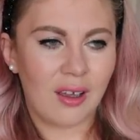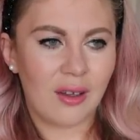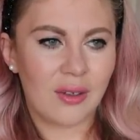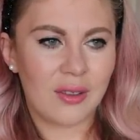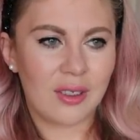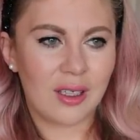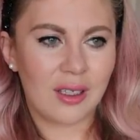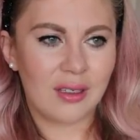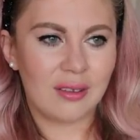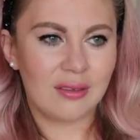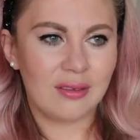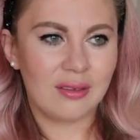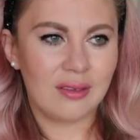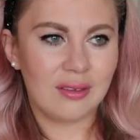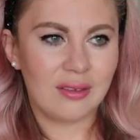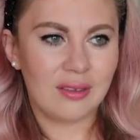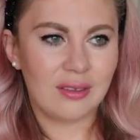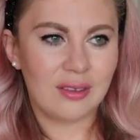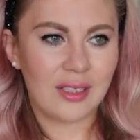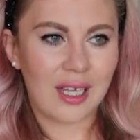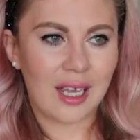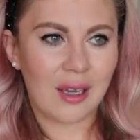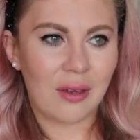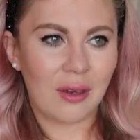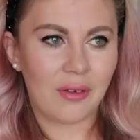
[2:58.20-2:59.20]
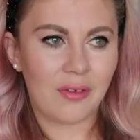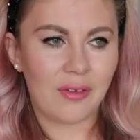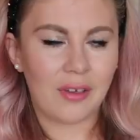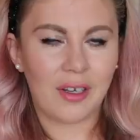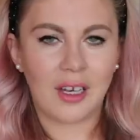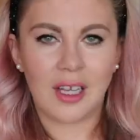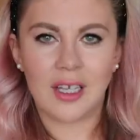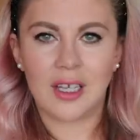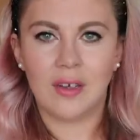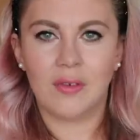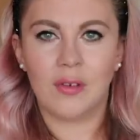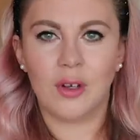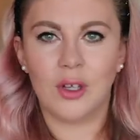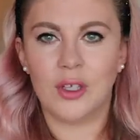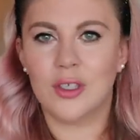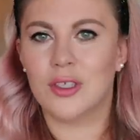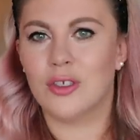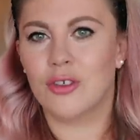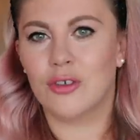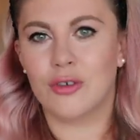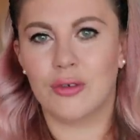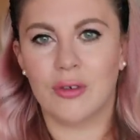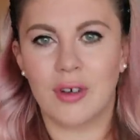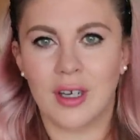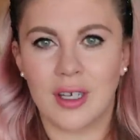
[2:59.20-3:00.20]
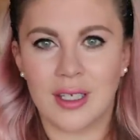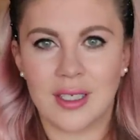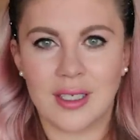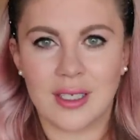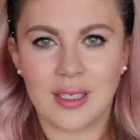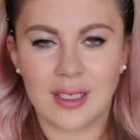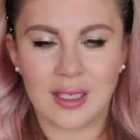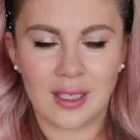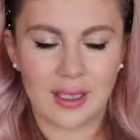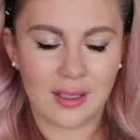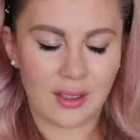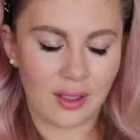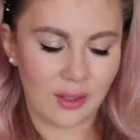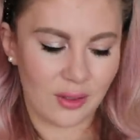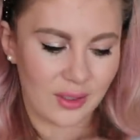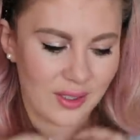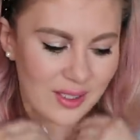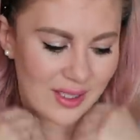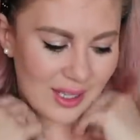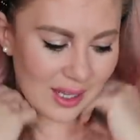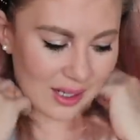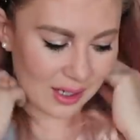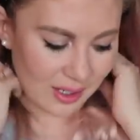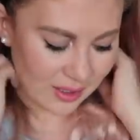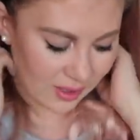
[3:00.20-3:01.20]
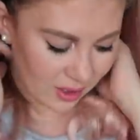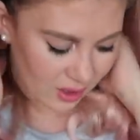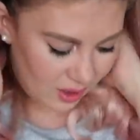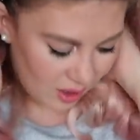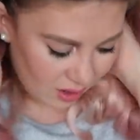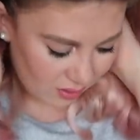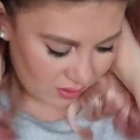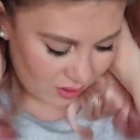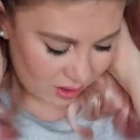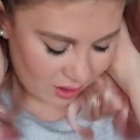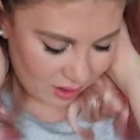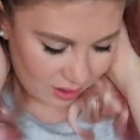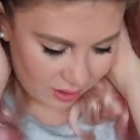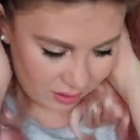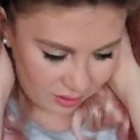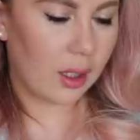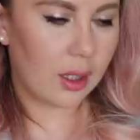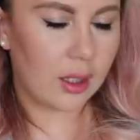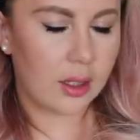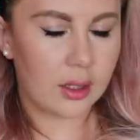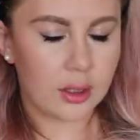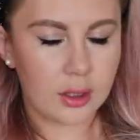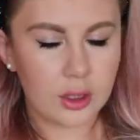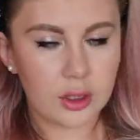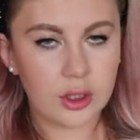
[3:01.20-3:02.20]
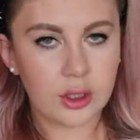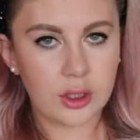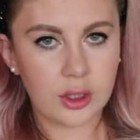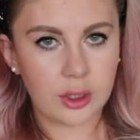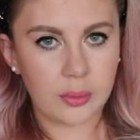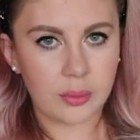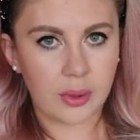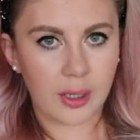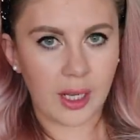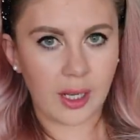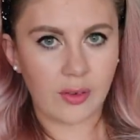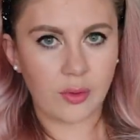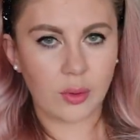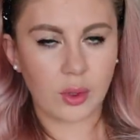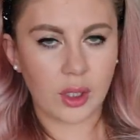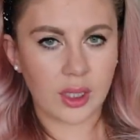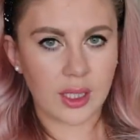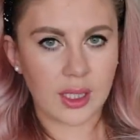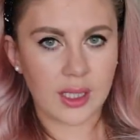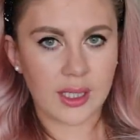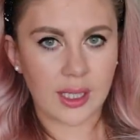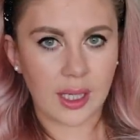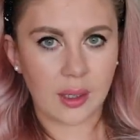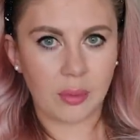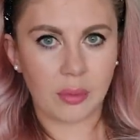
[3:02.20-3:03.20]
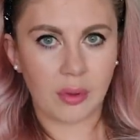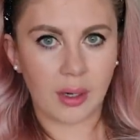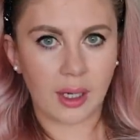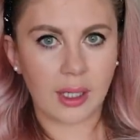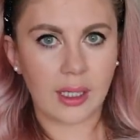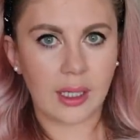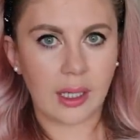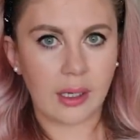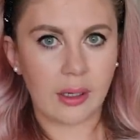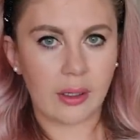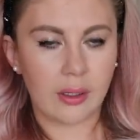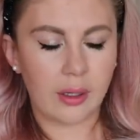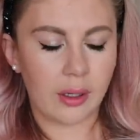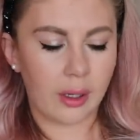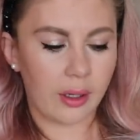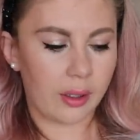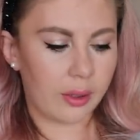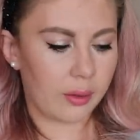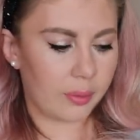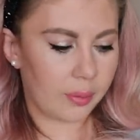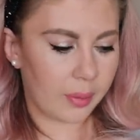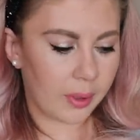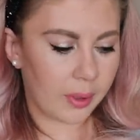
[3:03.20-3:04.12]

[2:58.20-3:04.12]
I was like, oh, now I feel like I've lost trust in those sellers. I don't know. Shouldn't put everyone in the same bracket, I know,